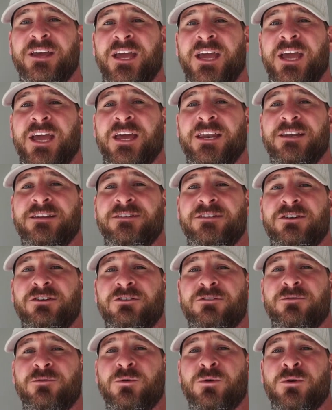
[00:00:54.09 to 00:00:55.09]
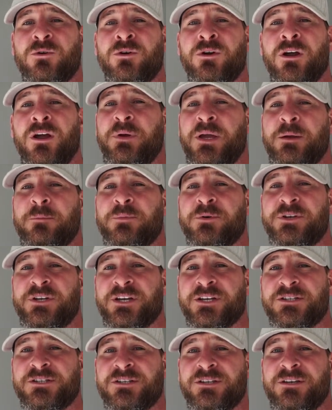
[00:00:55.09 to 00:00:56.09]
and it's here for paint
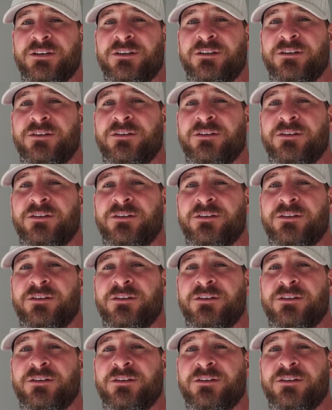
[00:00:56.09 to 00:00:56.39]
protection.